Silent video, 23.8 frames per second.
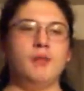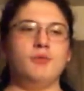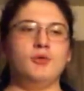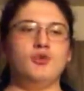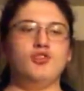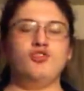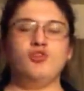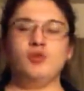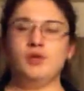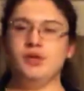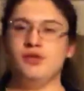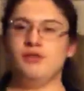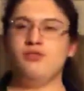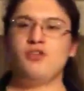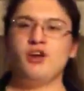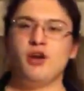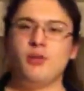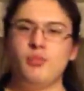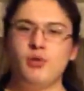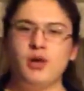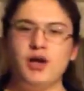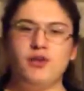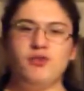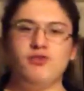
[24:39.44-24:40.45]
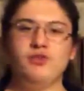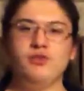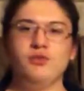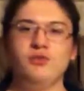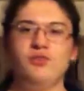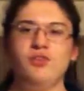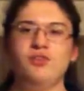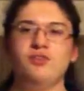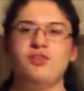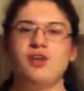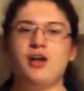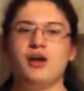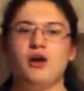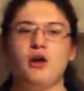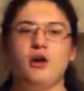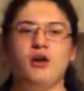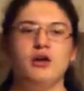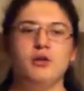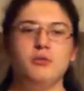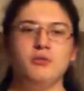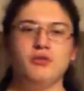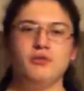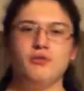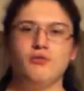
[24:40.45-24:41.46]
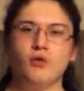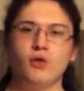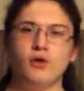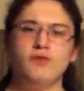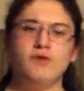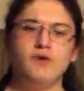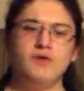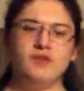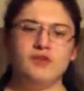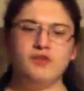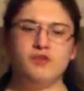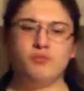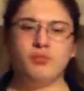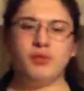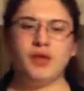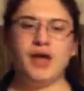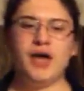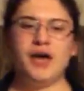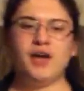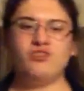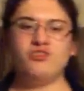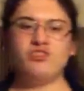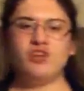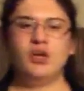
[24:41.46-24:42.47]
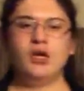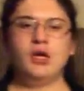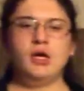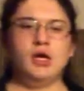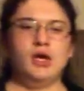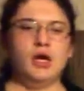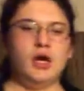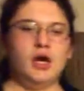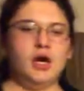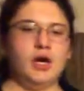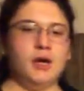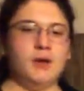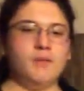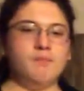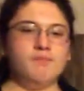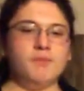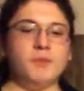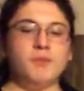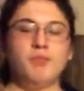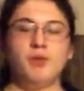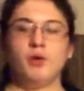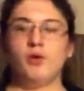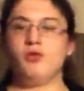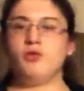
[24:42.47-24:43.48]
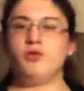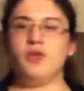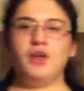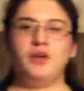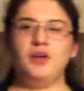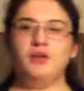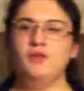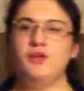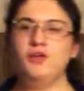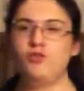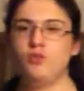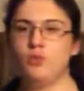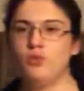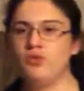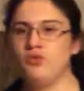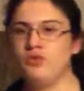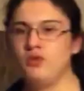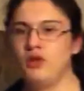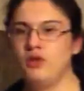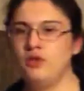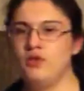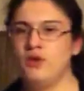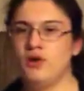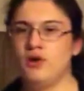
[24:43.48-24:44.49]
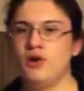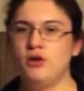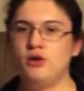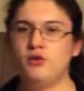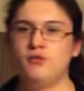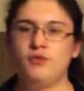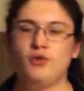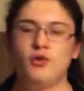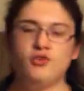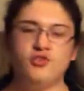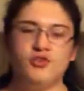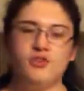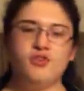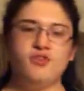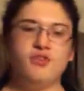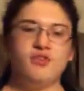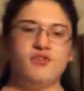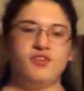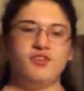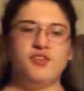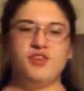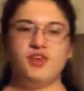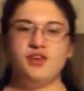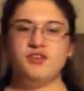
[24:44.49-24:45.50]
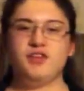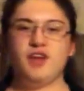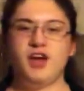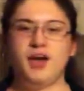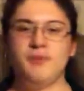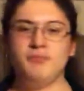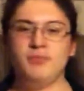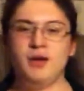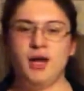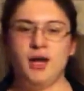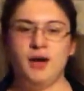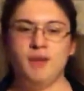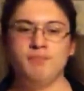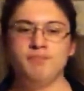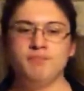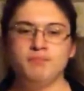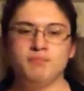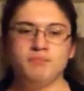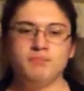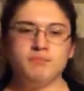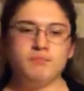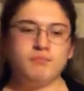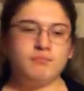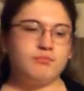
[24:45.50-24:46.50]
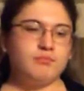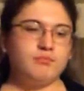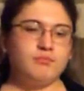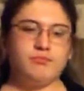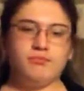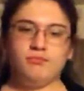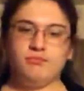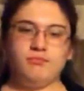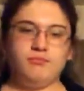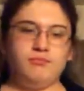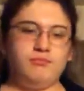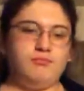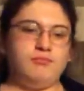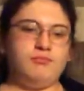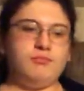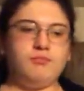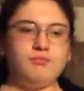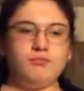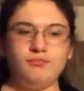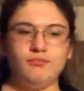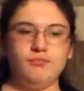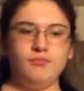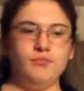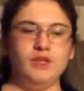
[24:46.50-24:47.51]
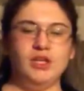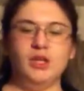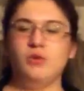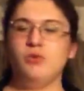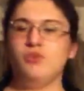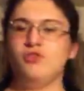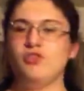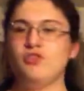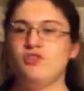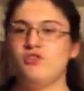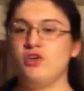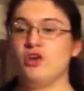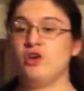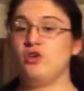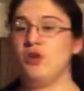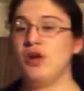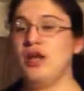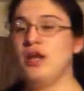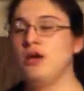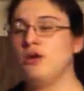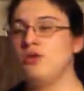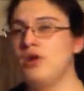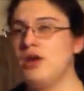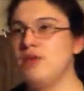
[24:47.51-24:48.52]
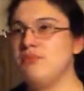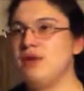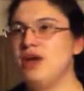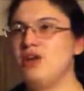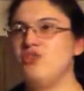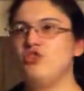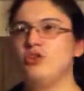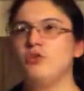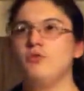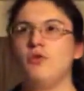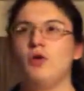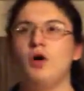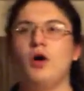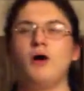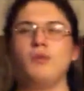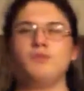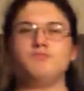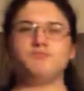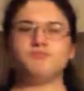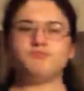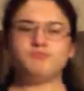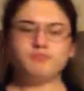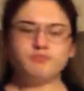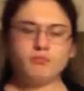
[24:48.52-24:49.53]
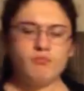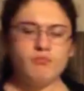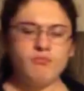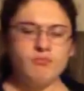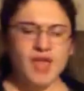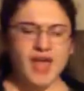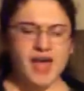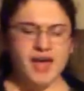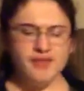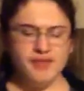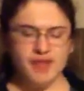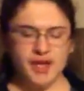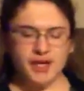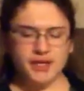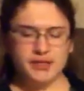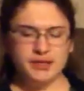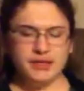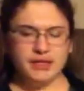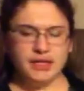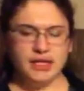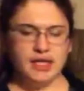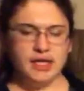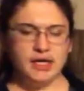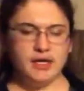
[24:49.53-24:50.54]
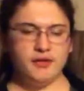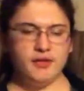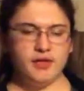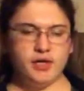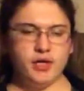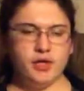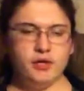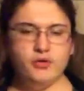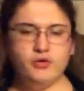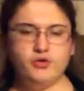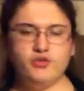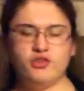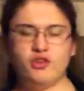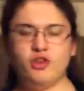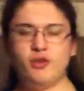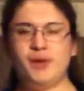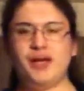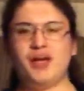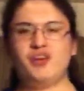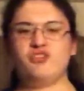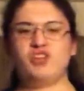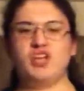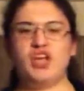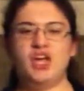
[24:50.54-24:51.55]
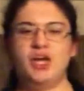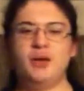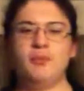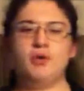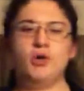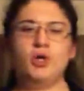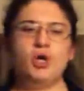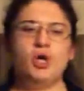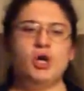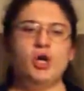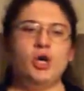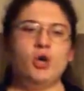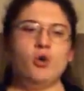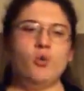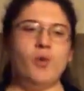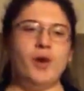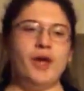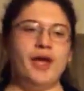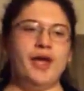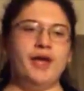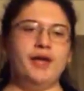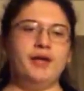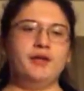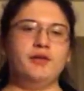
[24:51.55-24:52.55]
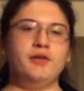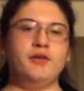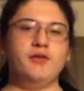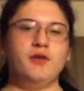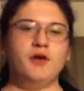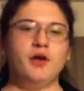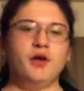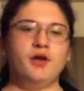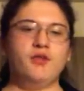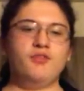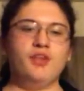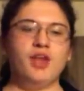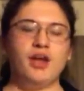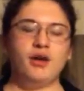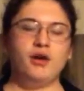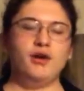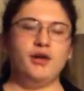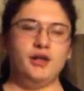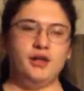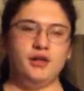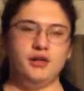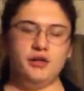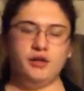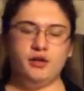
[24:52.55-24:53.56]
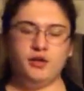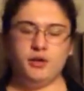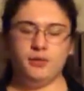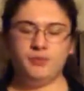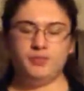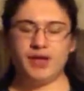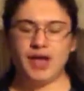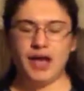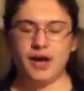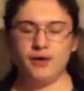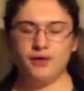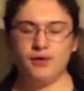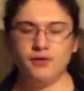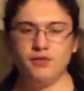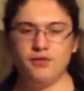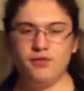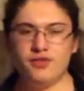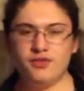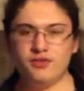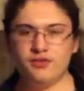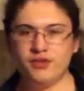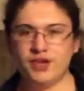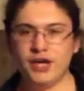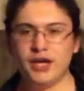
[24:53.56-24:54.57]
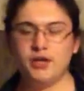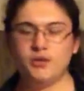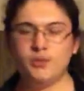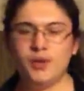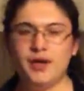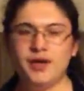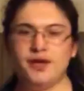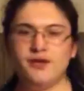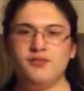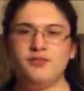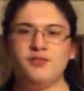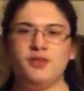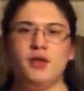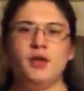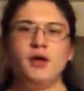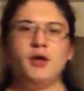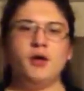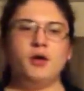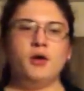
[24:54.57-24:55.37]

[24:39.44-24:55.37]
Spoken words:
shooting star press, you see Zach Hardy with the 450 splash. Both individuals did their versions of the senton bomb. It was just a great match overall. And then the conclusion of the match came when Zach Hardy countered the sideways